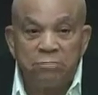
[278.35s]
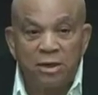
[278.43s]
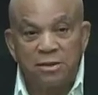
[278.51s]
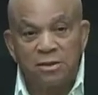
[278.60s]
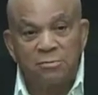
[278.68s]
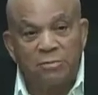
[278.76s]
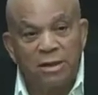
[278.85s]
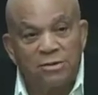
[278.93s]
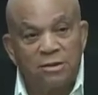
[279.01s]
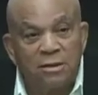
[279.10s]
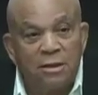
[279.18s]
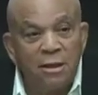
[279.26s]

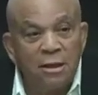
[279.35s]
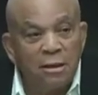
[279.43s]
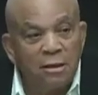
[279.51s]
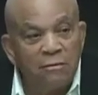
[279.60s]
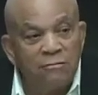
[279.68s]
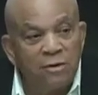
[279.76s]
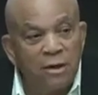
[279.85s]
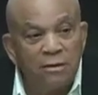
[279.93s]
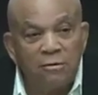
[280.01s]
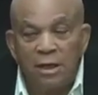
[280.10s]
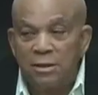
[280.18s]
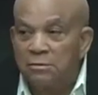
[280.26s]
participation of
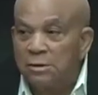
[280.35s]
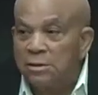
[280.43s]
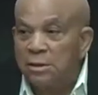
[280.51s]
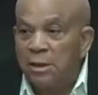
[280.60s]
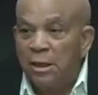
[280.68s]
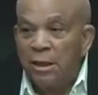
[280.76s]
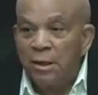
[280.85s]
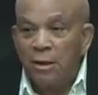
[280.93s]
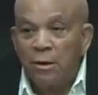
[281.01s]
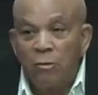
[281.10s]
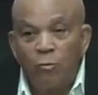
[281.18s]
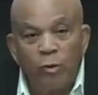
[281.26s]
undergraduates,
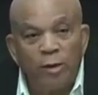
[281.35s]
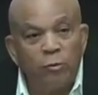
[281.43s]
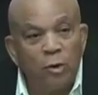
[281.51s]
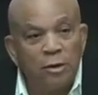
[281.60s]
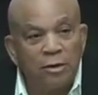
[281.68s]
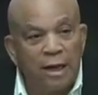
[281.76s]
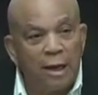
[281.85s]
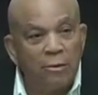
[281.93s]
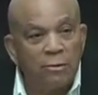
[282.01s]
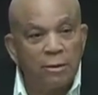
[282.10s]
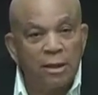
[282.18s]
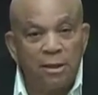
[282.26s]
we worked
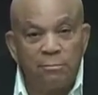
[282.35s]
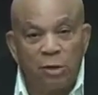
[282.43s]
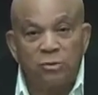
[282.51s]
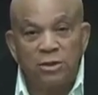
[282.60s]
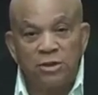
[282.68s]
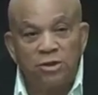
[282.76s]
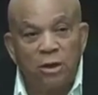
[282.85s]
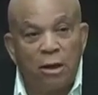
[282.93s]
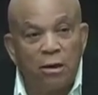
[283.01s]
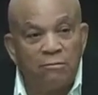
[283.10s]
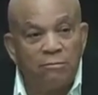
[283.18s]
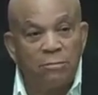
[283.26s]
out, and mostly
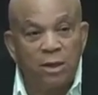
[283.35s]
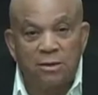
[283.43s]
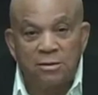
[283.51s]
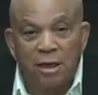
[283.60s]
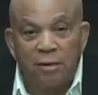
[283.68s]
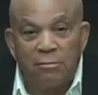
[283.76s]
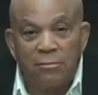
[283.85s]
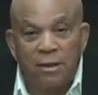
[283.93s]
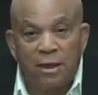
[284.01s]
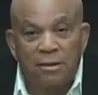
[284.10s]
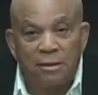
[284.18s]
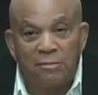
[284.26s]
John, because I'm
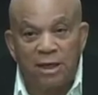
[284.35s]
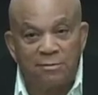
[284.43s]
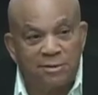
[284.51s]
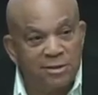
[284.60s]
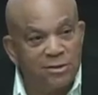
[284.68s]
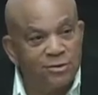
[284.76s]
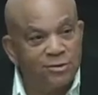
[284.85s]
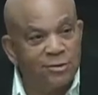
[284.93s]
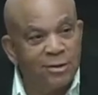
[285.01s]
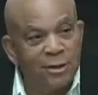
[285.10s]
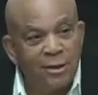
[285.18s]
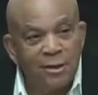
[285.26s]
not the
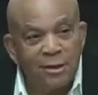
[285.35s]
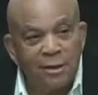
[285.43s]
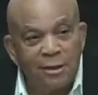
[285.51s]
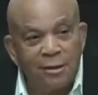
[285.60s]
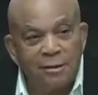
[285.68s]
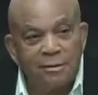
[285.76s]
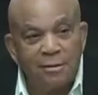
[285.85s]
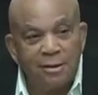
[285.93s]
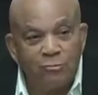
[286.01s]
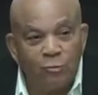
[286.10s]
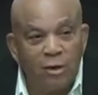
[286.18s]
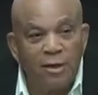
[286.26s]
mathematician
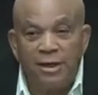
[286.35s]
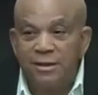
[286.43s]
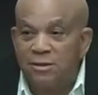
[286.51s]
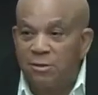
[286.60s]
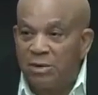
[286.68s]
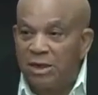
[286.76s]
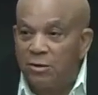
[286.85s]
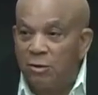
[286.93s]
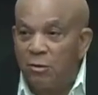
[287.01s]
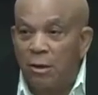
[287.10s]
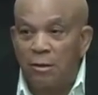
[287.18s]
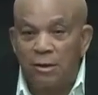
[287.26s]
that one needs to be to
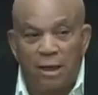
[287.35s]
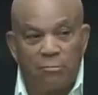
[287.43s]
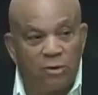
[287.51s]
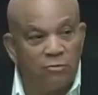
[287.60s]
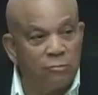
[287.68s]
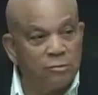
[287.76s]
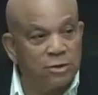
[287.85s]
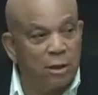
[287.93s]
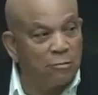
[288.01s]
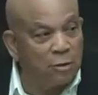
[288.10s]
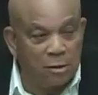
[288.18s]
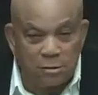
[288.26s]
do all of that, but
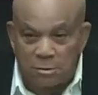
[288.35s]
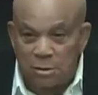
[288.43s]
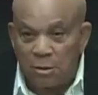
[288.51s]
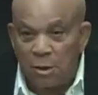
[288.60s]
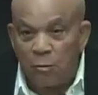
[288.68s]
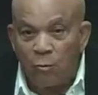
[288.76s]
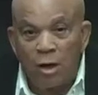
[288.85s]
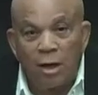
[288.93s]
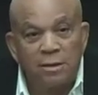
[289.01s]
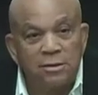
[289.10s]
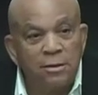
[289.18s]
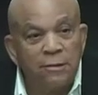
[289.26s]
John Rogers
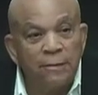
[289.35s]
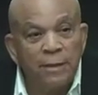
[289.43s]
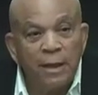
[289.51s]
was.